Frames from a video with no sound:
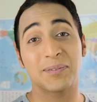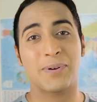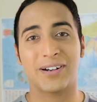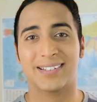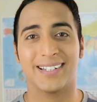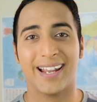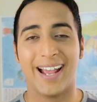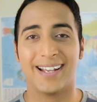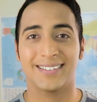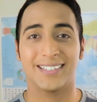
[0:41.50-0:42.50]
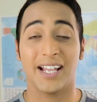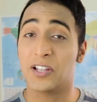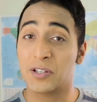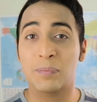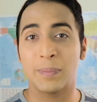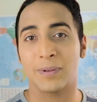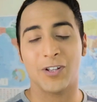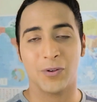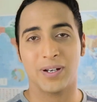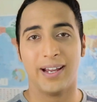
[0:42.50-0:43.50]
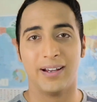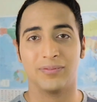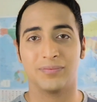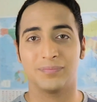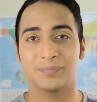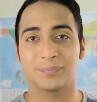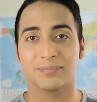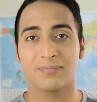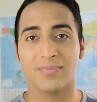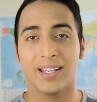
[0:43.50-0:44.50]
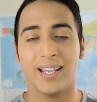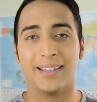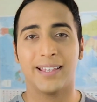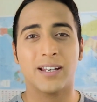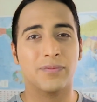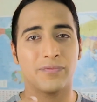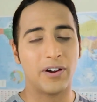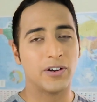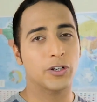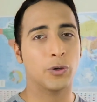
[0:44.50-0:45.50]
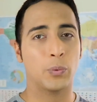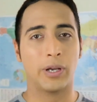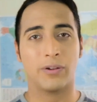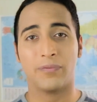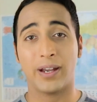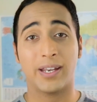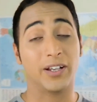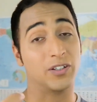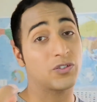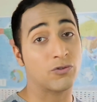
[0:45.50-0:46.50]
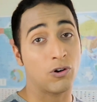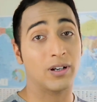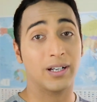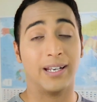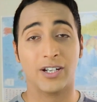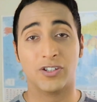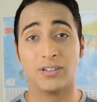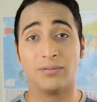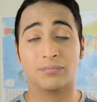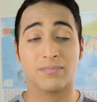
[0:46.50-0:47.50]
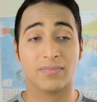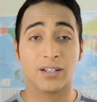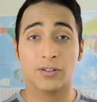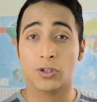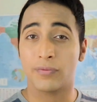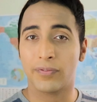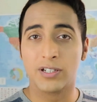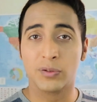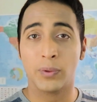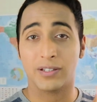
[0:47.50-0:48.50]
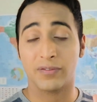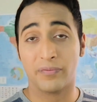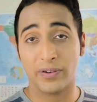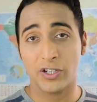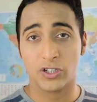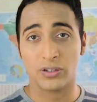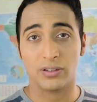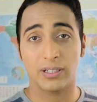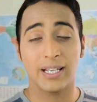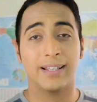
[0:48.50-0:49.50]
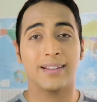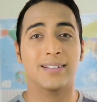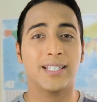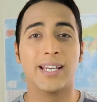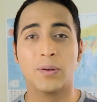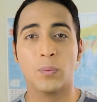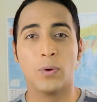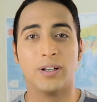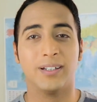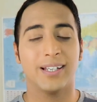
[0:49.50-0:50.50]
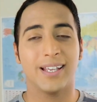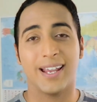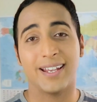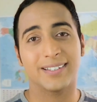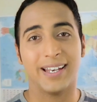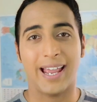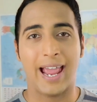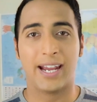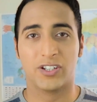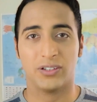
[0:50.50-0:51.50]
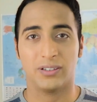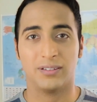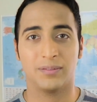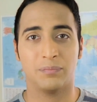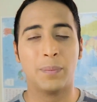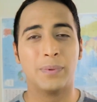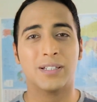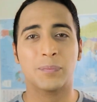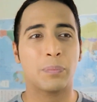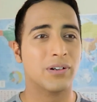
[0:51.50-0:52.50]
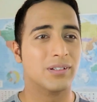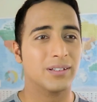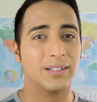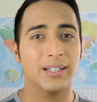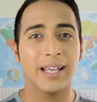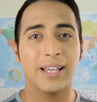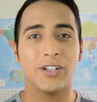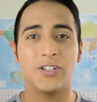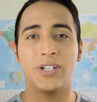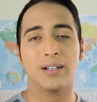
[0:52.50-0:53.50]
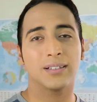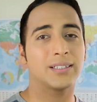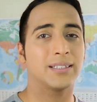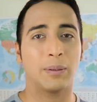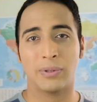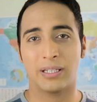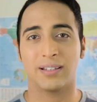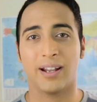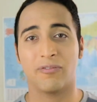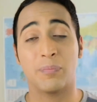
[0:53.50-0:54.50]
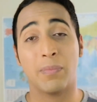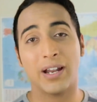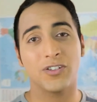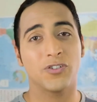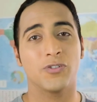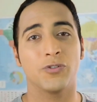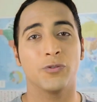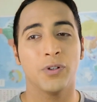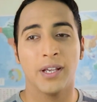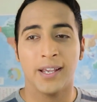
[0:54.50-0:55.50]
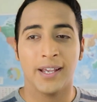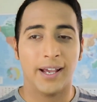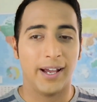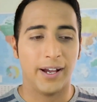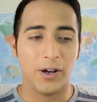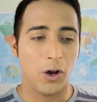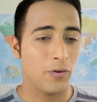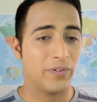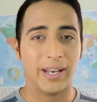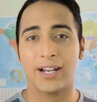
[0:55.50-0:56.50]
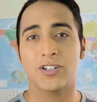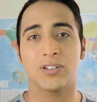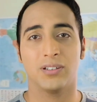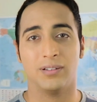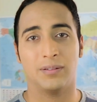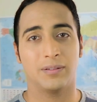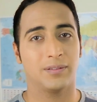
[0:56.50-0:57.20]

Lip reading: person has that other people don't have. And that is a very good way of finding a strong connection. So the first one is feature. The second one is an action. Maybe this person does something that reminds you of an action.